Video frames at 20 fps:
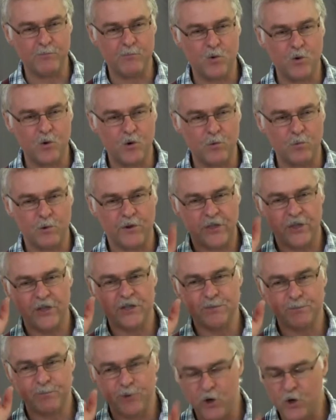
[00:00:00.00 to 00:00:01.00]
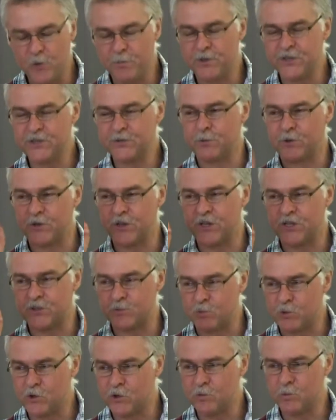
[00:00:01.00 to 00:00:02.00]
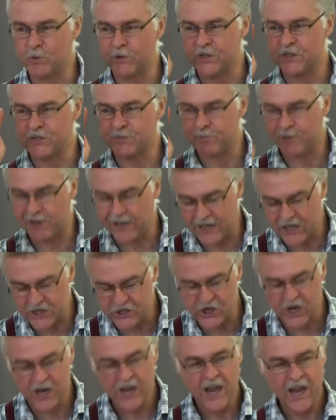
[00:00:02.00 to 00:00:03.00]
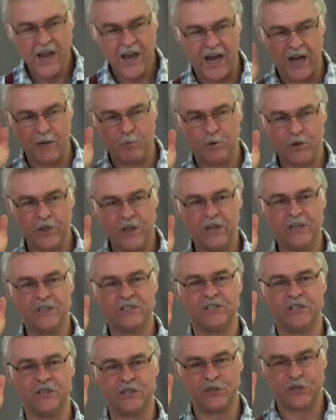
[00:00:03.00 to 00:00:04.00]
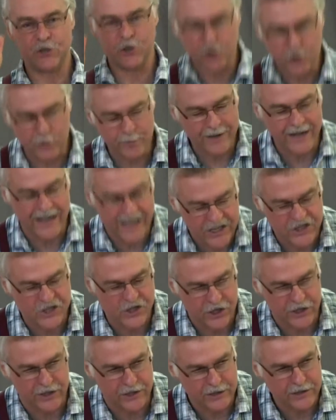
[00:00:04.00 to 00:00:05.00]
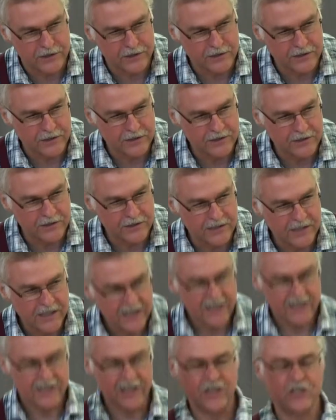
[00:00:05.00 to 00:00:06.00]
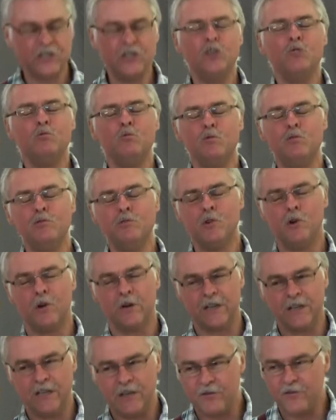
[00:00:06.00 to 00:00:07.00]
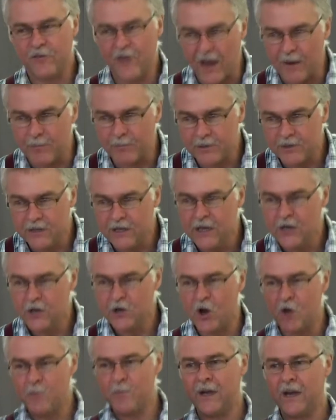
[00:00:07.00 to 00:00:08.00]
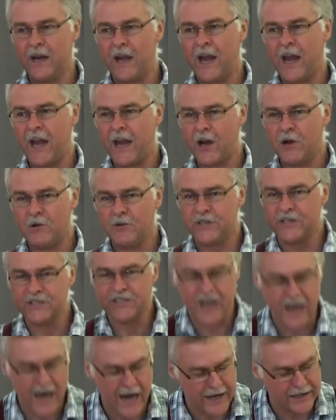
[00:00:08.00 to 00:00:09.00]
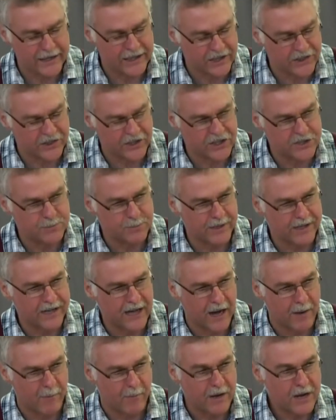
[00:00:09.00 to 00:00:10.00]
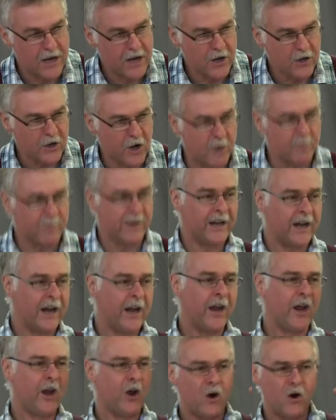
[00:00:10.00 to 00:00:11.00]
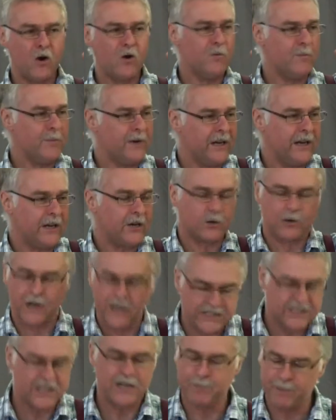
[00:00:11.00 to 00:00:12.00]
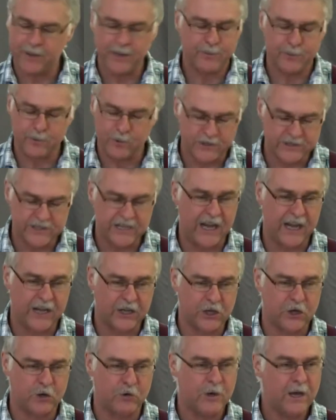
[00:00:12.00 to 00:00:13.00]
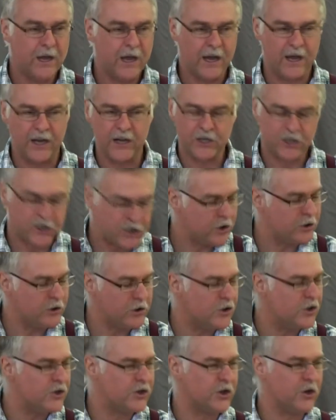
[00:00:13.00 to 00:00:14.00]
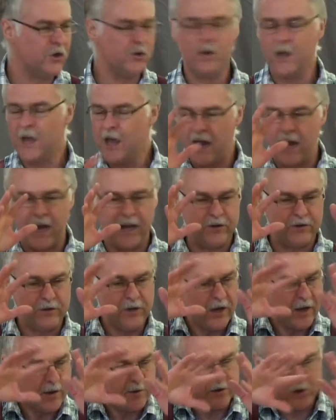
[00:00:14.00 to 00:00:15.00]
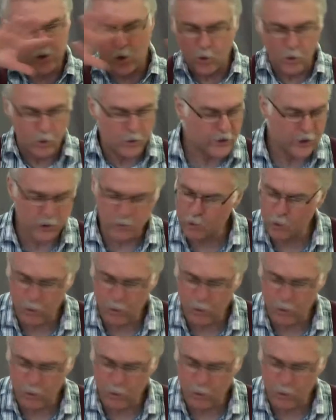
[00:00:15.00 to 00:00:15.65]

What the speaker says: more with His purpose, with His will, with His pleasure, and with His determination. That you will not give up, no matter how disheartening things become, no matter how many crazy people attack you and accuse you and call you